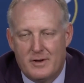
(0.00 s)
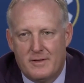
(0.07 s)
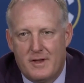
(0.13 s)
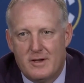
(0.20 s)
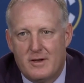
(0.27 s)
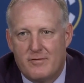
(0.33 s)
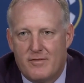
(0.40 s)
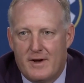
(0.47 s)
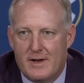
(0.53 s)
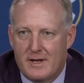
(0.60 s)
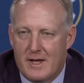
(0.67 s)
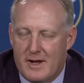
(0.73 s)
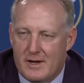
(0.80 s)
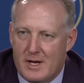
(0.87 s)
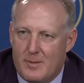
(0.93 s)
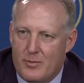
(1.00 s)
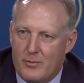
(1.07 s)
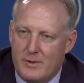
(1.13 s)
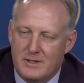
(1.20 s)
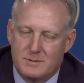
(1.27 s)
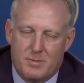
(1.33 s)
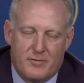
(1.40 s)
and then you finally got a couple
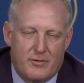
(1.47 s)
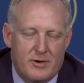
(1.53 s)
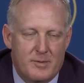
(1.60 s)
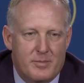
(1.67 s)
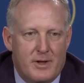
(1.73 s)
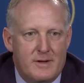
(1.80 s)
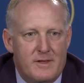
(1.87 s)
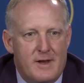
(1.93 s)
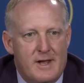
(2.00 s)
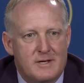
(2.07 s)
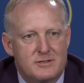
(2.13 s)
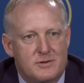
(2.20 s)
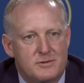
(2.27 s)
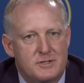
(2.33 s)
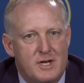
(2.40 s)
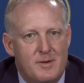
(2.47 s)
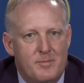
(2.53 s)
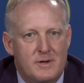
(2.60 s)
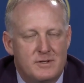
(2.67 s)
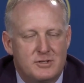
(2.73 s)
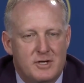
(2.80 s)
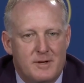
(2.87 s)
weeks before you played the national
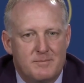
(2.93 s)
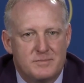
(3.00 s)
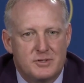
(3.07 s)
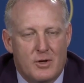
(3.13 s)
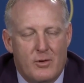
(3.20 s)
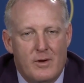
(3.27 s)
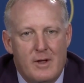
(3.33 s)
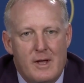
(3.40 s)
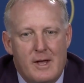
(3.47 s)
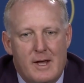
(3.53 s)
championship. So